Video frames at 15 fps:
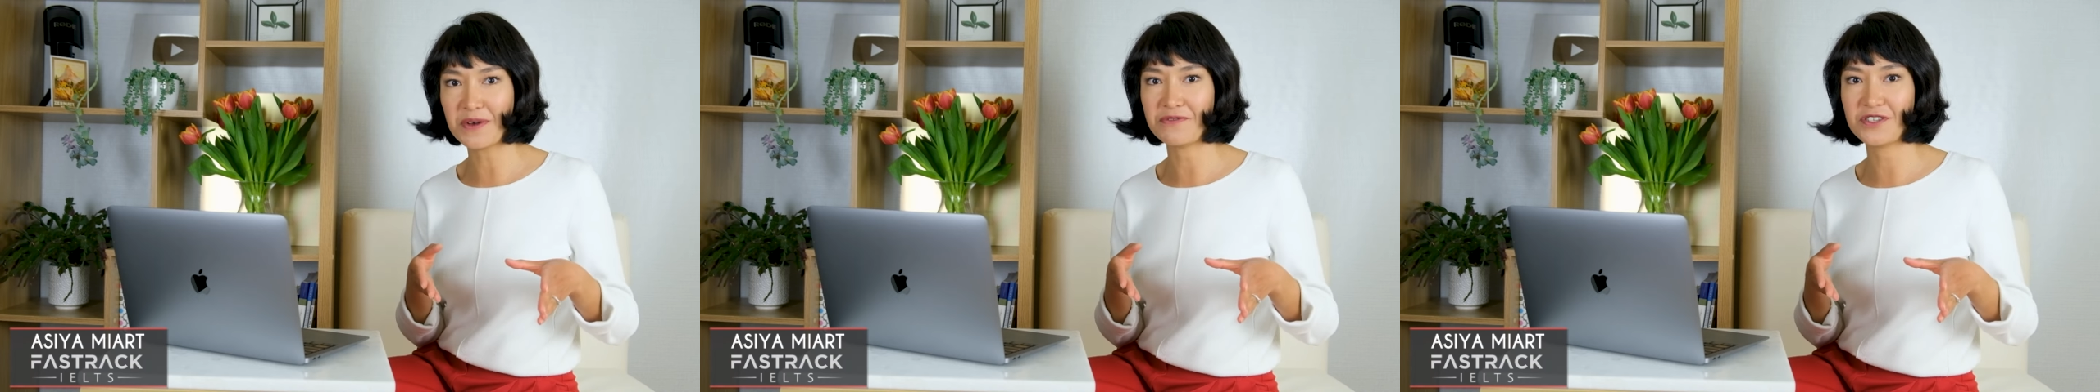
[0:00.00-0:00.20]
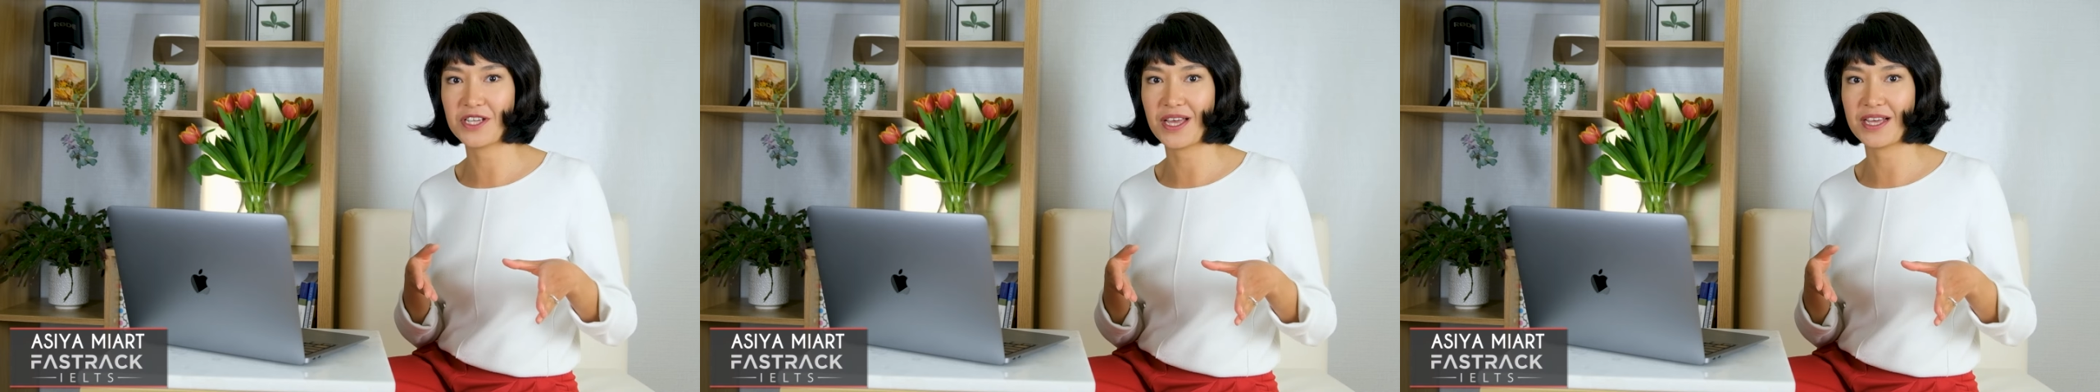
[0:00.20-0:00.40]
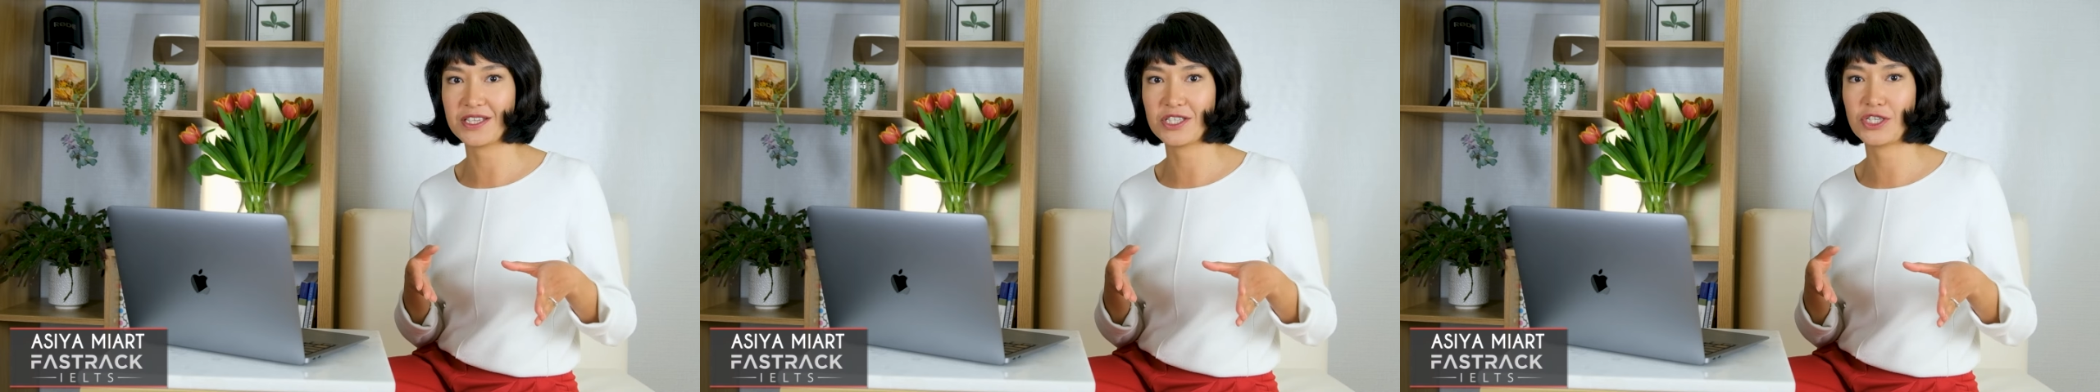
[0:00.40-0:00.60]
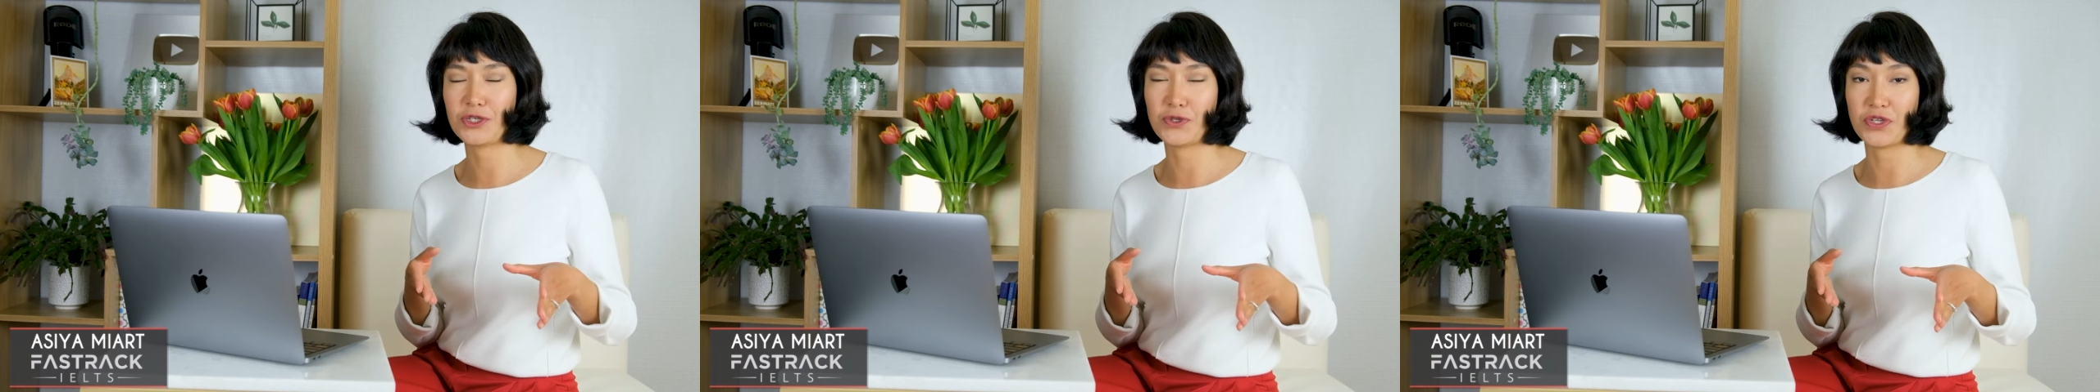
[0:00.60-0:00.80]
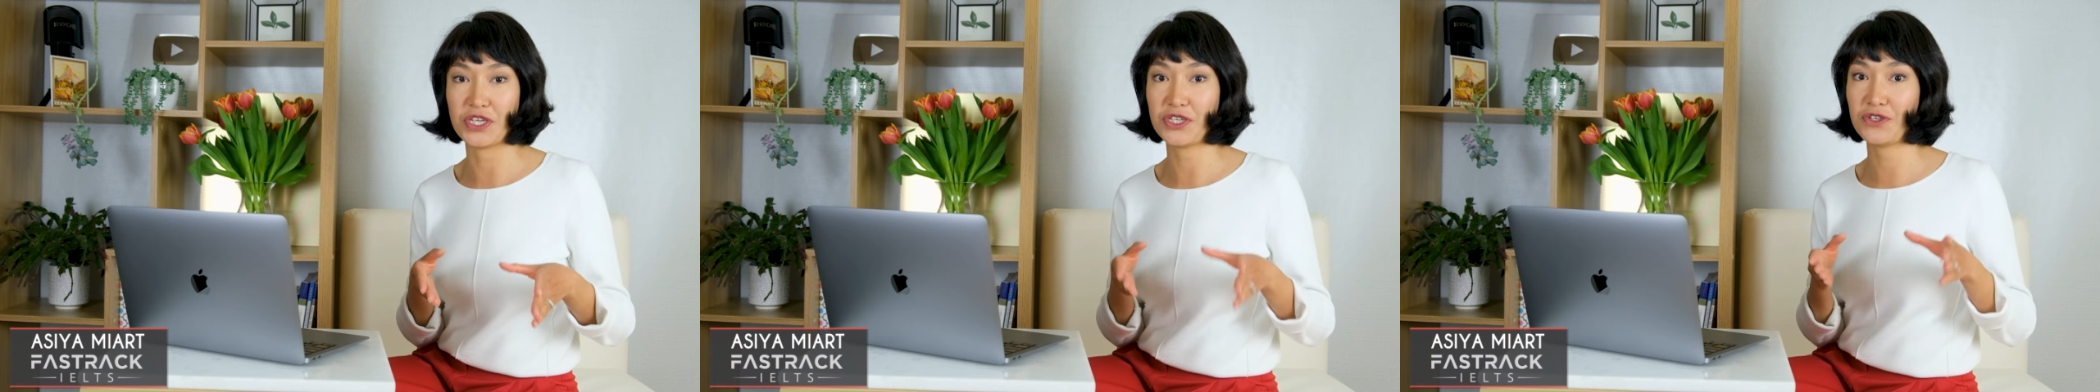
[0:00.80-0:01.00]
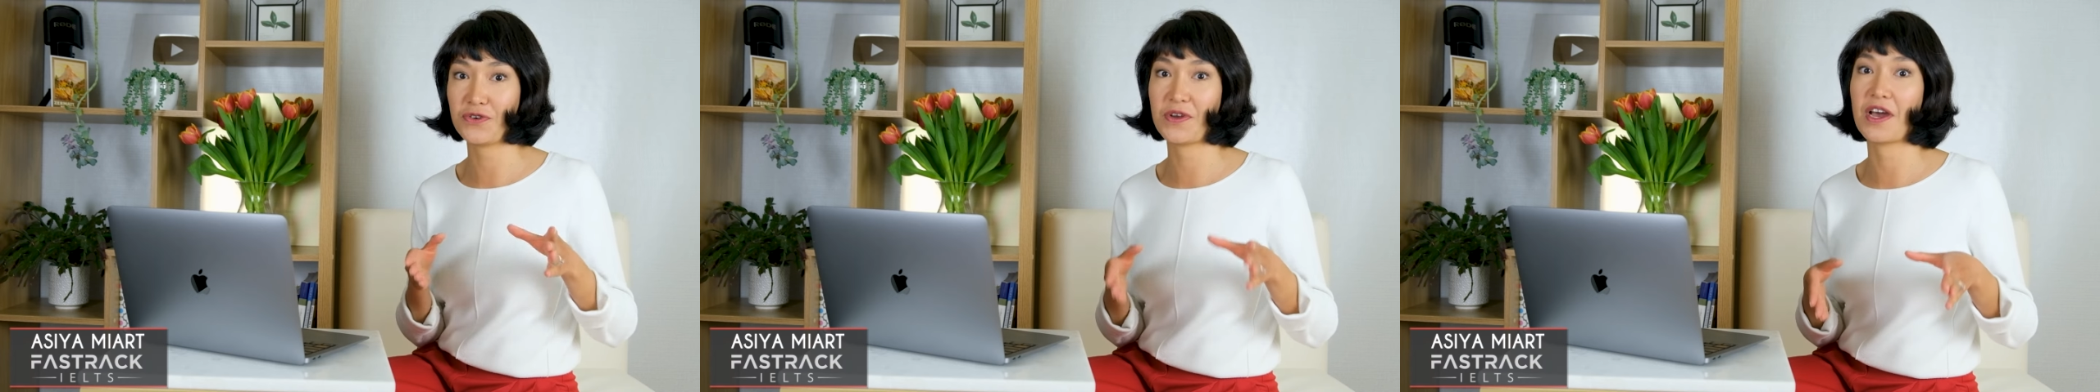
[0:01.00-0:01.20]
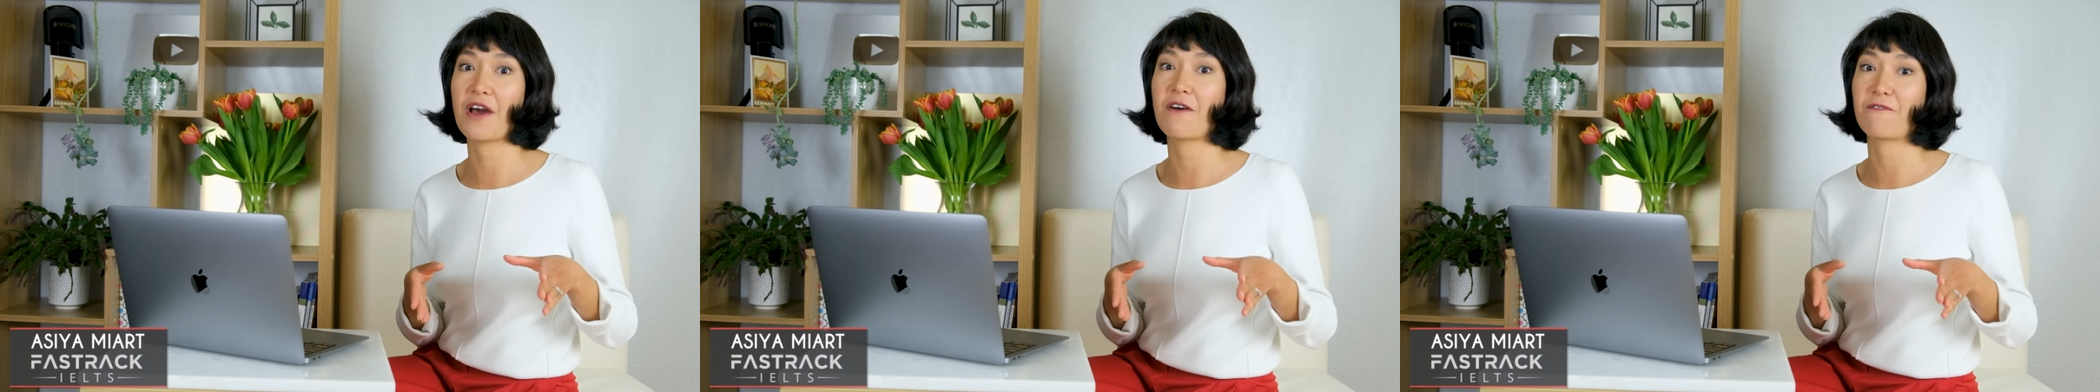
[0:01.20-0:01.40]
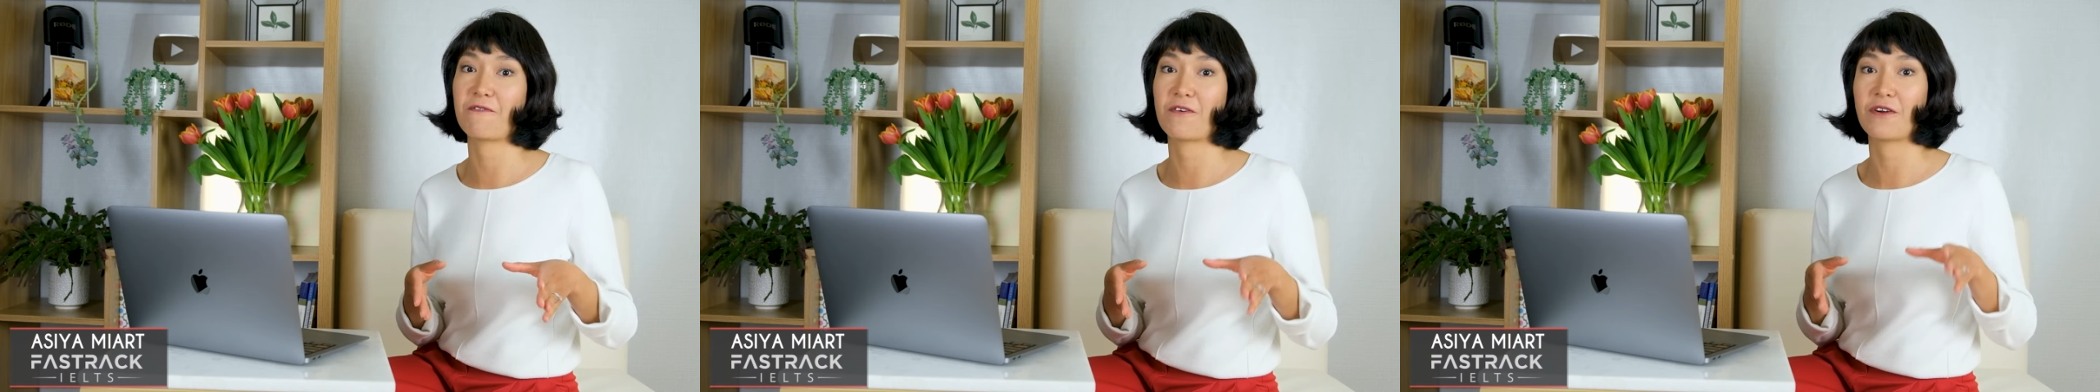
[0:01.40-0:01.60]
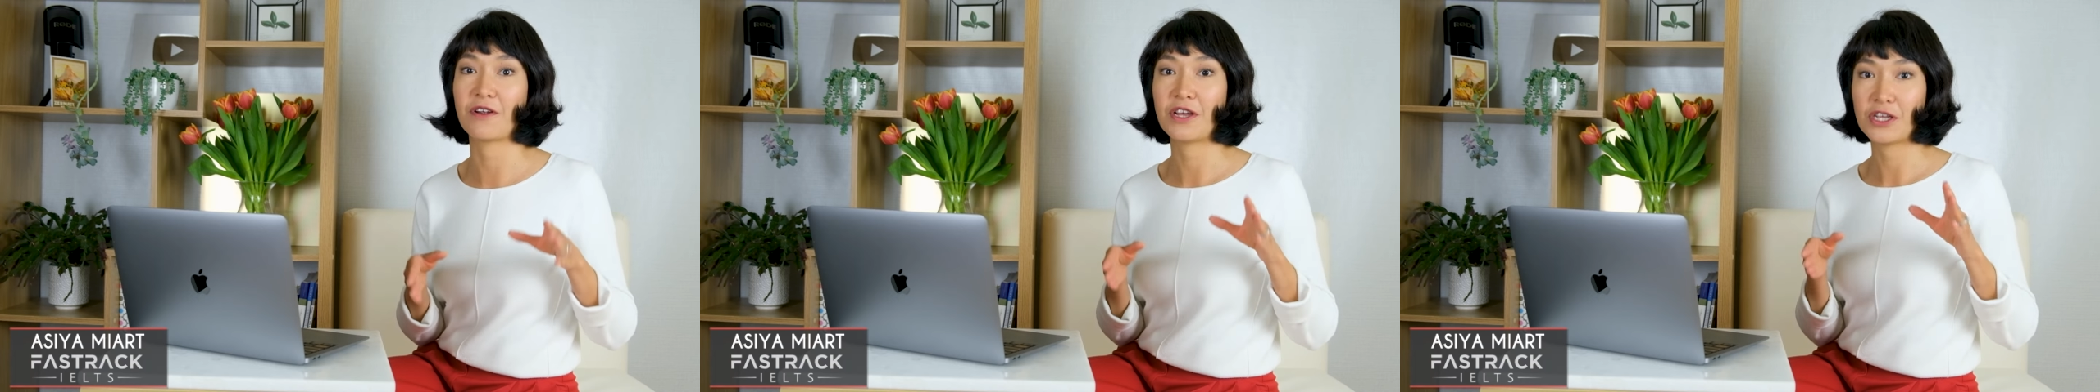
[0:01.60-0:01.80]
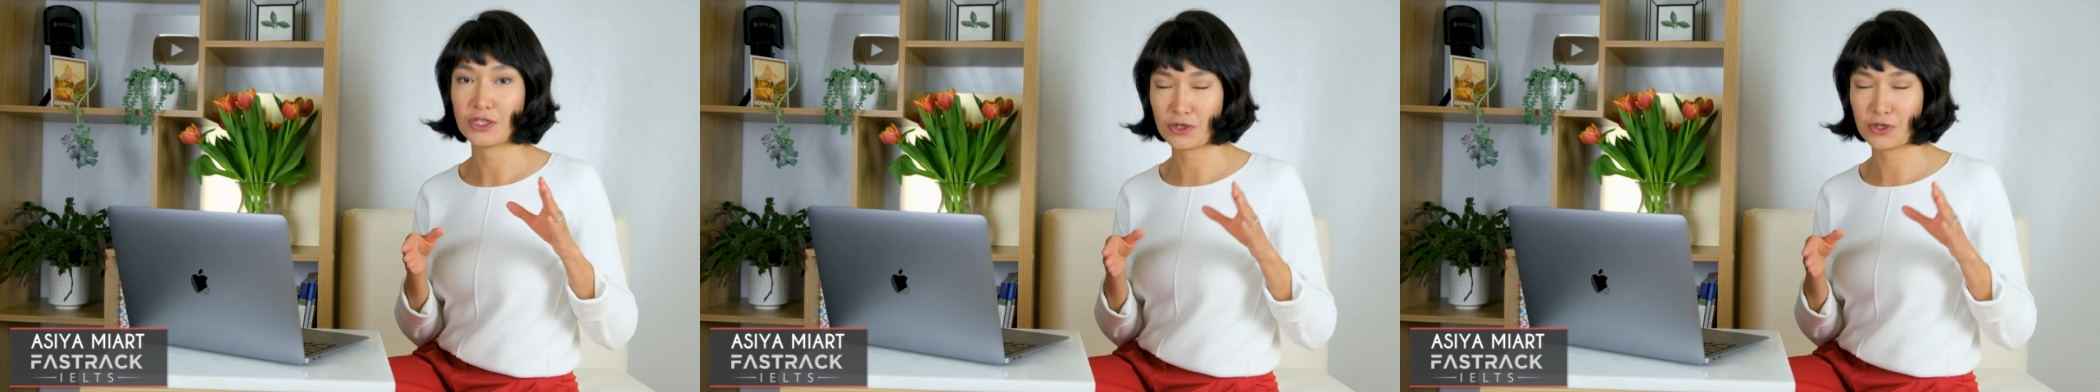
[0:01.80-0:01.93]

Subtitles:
of text you need to cover